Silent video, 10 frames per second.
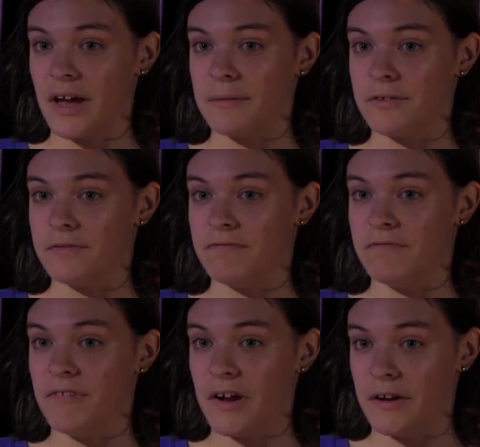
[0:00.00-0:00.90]
I was
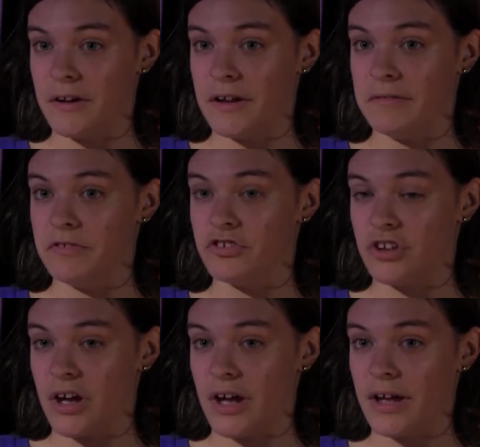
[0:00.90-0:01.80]
very
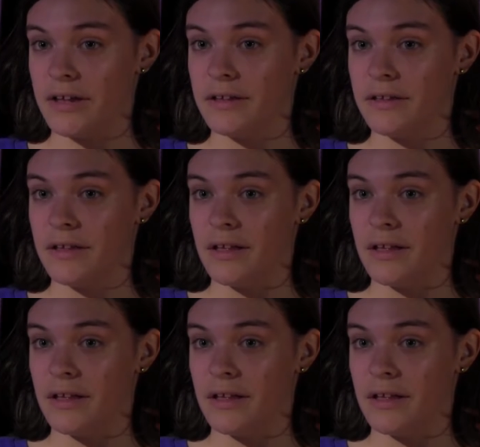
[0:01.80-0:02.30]
shy.